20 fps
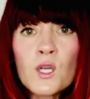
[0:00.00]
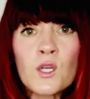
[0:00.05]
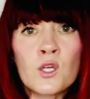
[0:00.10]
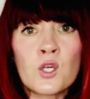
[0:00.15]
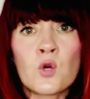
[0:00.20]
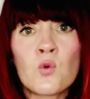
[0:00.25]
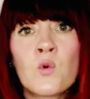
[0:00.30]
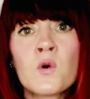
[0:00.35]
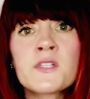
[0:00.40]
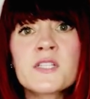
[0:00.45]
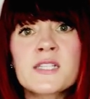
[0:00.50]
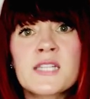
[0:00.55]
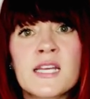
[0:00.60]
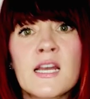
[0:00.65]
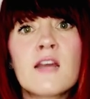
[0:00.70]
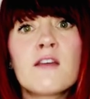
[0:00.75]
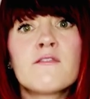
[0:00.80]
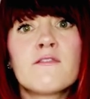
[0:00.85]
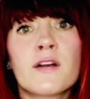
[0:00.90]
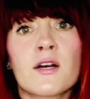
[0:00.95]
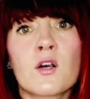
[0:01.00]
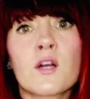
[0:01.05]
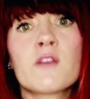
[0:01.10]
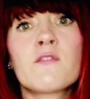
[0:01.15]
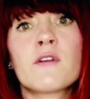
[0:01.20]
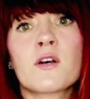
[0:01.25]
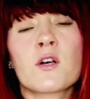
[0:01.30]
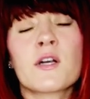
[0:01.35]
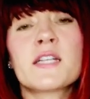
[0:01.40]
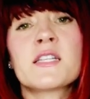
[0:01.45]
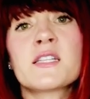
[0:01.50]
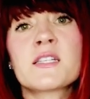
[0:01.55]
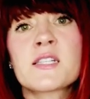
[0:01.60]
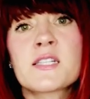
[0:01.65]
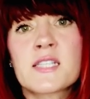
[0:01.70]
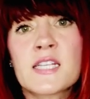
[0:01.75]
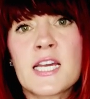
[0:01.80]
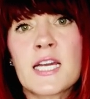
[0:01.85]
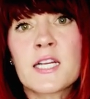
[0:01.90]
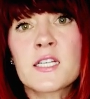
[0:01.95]
you will see a very, very
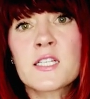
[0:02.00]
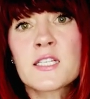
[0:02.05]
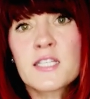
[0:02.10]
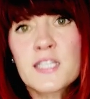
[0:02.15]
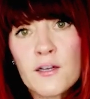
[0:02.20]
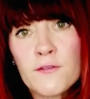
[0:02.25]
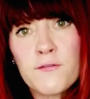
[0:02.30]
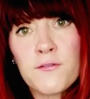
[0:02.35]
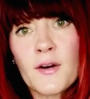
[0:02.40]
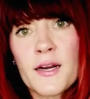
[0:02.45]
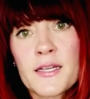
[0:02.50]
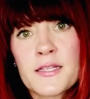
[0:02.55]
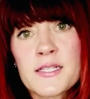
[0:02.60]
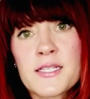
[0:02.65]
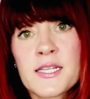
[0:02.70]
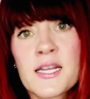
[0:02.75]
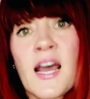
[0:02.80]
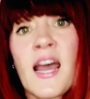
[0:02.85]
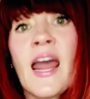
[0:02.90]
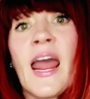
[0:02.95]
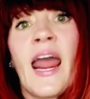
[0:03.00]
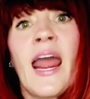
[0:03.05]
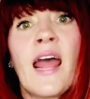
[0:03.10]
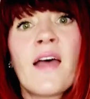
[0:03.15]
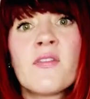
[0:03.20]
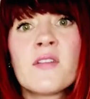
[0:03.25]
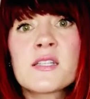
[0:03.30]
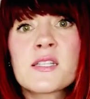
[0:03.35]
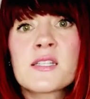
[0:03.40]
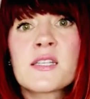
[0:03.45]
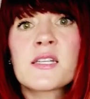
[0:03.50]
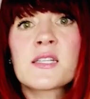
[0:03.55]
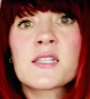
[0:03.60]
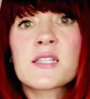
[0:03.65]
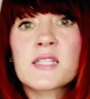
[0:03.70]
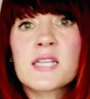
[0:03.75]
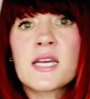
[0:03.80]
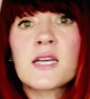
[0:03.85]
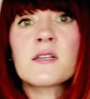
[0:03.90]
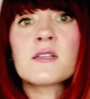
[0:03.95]
distinct difference. And this
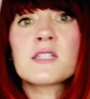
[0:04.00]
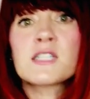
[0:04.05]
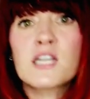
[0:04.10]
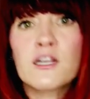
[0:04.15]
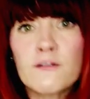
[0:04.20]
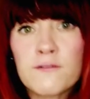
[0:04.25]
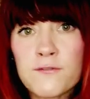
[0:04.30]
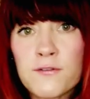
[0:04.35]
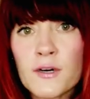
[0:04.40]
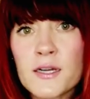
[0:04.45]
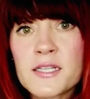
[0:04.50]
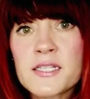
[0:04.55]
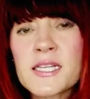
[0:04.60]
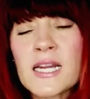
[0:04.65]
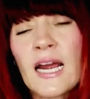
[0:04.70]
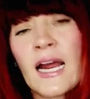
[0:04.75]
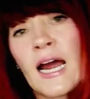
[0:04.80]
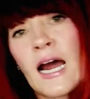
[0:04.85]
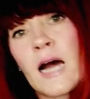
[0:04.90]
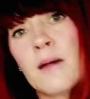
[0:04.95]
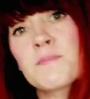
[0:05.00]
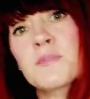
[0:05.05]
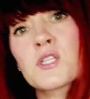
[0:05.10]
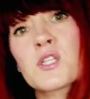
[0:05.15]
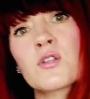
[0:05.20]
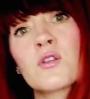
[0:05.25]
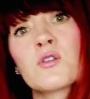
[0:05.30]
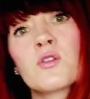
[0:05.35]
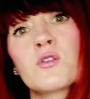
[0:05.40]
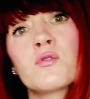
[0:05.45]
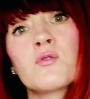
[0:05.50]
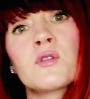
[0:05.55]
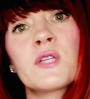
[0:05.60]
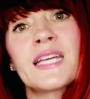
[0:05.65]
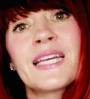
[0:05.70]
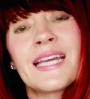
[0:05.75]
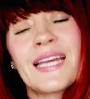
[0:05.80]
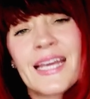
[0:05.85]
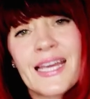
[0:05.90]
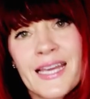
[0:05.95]
distinct difference
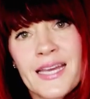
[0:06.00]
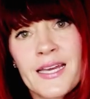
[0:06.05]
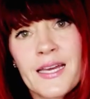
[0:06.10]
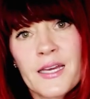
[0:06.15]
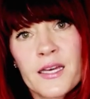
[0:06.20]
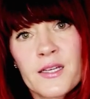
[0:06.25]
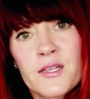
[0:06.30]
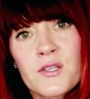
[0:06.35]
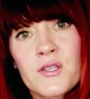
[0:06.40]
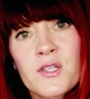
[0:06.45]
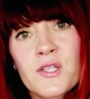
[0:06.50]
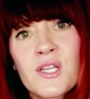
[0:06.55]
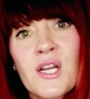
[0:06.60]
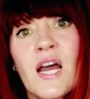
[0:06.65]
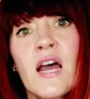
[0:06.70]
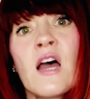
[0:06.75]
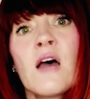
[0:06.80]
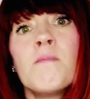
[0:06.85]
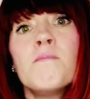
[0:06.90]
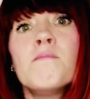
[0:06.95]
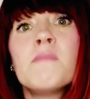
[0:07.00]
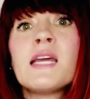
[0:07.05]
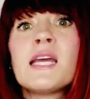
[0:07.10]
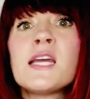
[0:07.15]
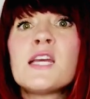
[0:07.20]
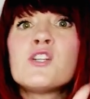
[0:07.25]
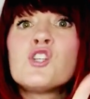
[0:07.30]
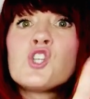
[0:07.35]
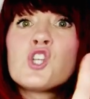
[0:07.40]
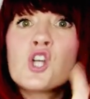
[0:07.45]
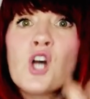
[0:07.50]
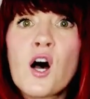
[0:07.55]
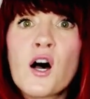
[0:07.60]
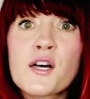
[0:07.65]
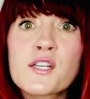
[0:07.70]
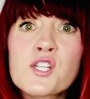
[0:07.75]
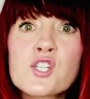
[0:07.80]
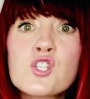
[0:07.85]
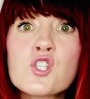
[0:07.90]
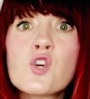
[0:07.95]
absolutely is me
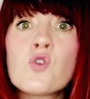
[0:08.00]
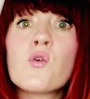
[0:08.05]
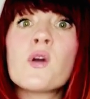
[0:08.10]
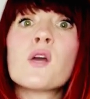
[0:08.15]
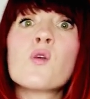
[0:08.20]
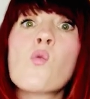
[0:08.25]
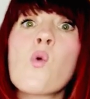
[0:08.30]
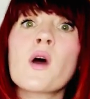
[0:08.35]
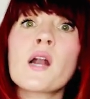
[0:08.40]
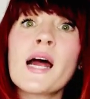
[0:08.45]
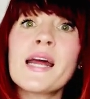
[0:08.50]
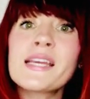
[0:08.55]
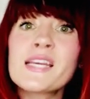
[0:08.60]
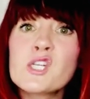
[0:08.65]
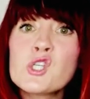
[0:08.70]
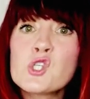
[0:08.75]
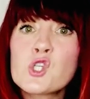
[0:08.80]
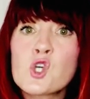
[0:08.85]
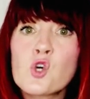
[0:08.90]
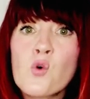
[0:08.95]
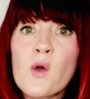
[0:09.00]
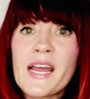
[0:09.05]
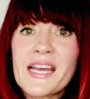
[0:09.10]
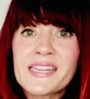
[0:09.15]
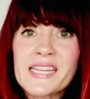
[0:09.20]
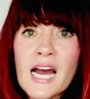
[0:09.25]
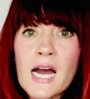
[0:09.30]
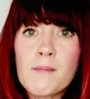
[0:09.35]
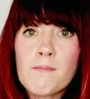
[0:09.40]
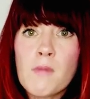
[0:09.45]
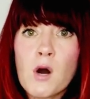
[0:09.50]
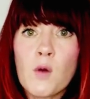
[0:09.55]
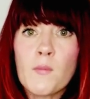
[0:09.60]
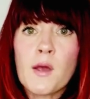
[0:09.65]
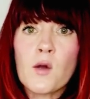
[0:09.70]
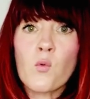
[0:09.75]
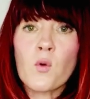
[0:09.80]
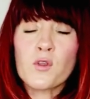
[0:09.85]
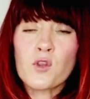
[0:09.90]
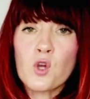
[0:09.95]
just doing what I can do in that
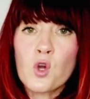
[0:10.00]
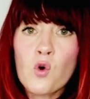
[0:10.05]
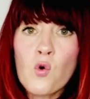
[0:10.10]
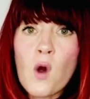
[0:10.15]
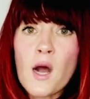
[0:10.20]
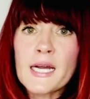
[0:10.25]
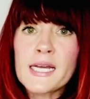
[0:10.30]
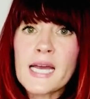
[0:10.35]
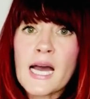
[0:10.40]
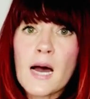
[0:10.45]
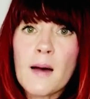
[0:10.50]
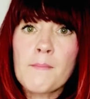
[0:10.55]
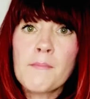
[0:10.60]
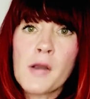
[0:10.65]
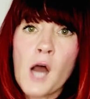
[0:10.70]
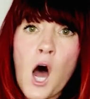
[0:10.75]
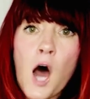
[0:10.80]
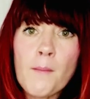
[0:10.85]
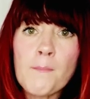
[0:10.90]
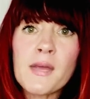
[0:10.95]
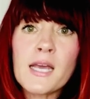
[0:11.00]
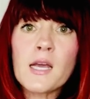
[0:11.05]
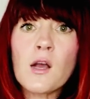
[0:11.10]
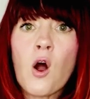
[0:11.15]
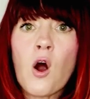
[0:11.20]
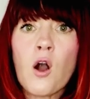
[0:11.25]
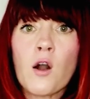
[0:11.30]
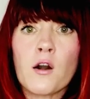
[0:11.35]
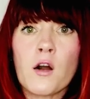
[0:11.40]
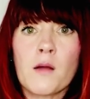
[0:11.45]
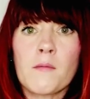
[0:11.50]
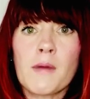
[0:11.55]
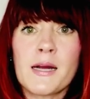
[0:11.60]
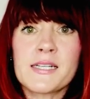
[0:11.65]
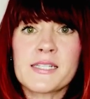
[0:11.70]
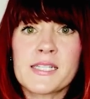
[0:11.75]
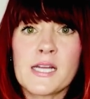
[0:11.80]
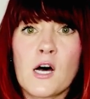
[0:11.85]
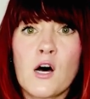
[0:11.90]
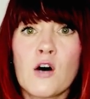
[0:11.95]
moment with who I am, not being hard on
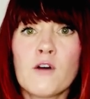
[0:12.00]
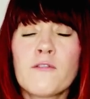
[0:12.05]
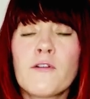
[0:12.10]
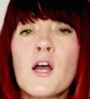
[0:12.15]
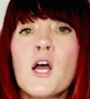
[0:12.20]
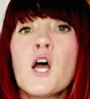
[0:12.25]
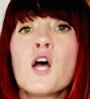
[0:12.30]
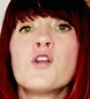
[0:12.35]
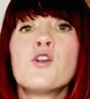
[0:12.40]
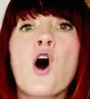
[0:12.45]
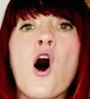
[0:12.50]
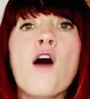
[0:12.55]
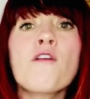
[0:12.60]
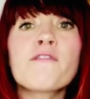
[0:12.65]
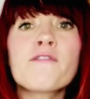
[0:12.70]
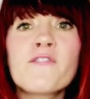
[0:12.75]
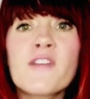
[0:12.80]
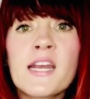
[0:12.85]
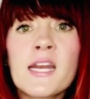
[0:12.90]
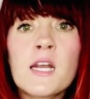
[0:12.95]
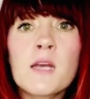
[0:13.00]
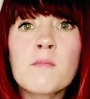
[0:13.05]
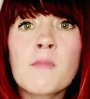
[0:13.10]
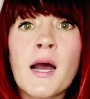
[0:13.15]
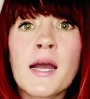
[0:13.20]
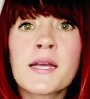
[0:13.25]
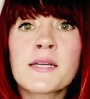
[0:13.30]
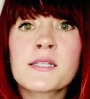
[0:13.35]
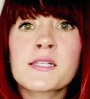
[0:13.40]
myself, not feeding my